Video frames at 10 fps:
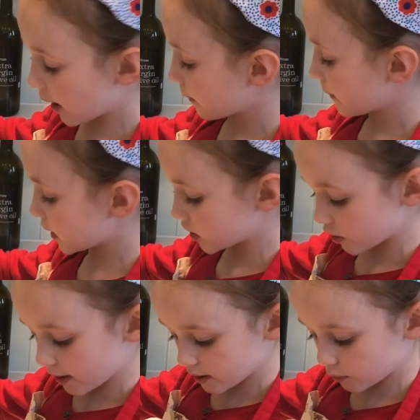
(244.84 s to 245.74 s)
our mixture
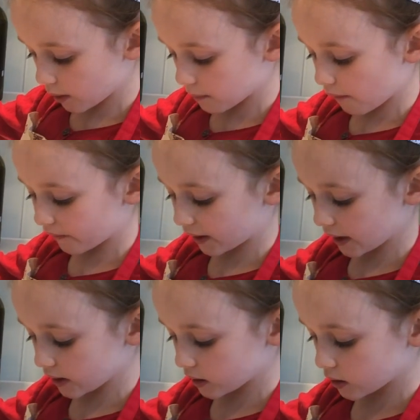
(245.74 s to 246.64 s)
into our muffin
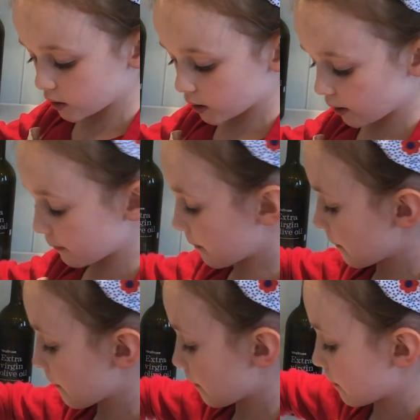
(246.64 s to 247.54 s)
cases.
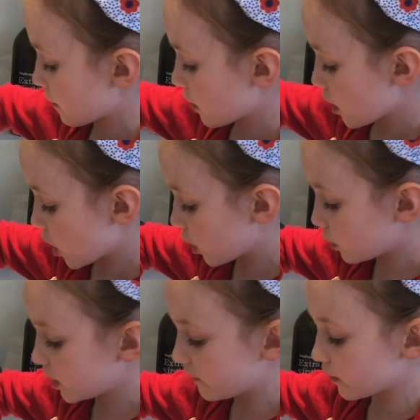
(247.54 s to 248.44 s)

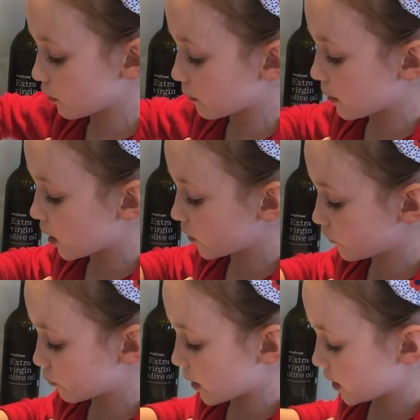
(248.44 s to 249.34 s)
Only fill them
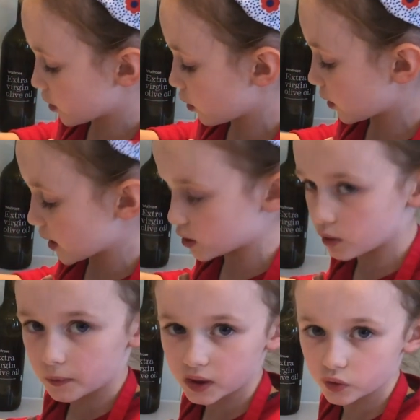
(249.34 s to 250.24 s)
halfway and don't get too
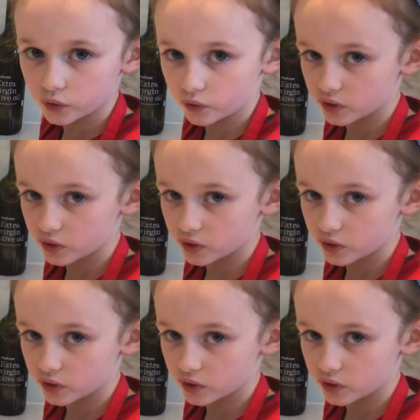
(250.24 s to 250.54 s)
much on your